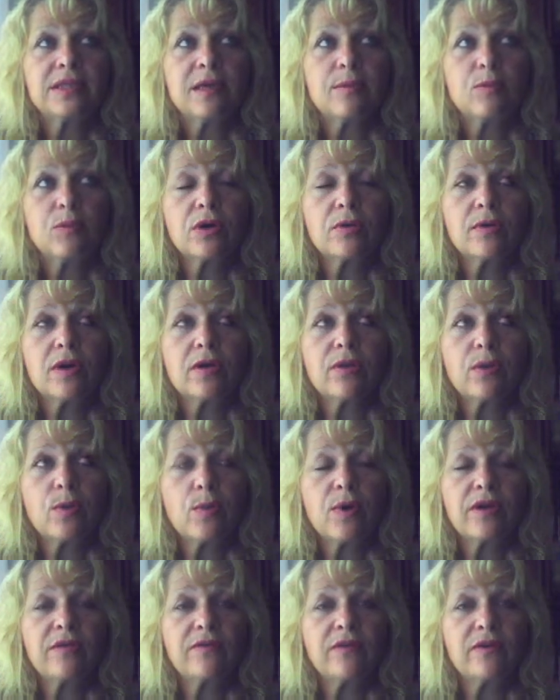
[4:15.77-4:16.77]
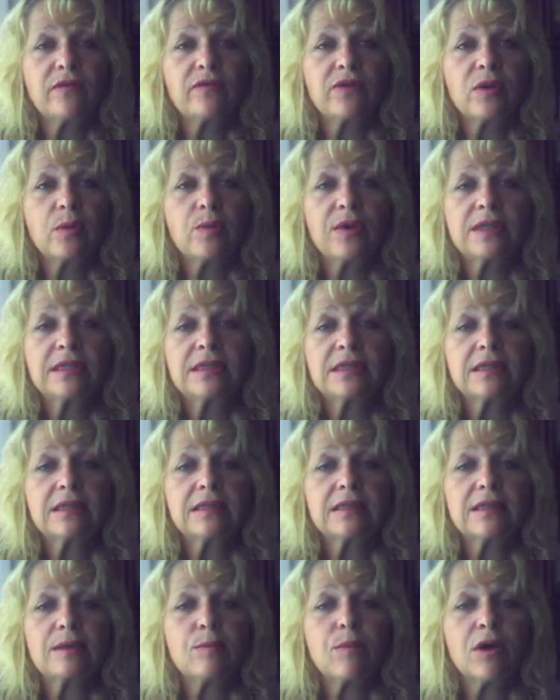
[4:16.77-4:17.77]
Somewhere around the 150,
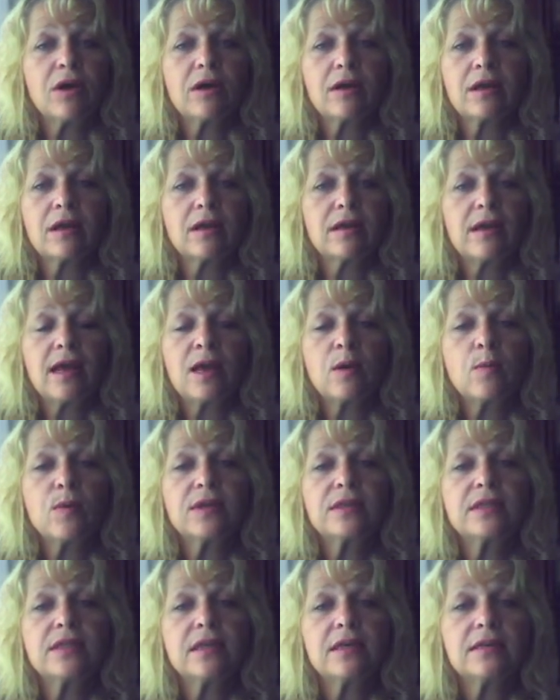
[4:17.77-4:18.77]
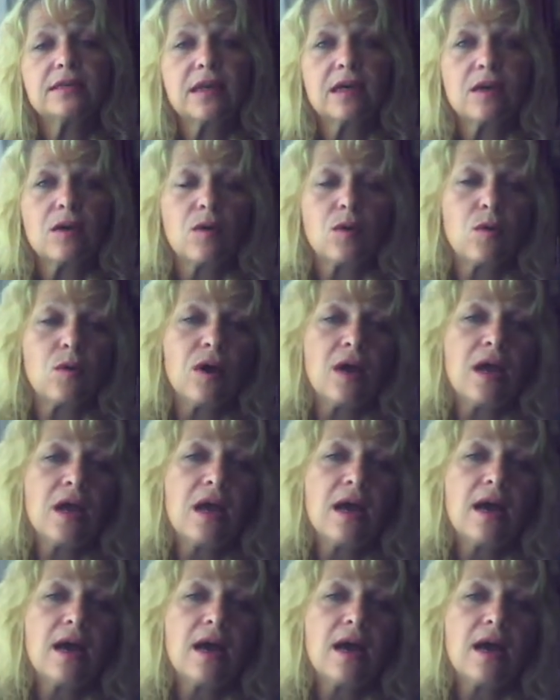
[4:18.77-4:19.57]
160 mark, and we'll see as I go.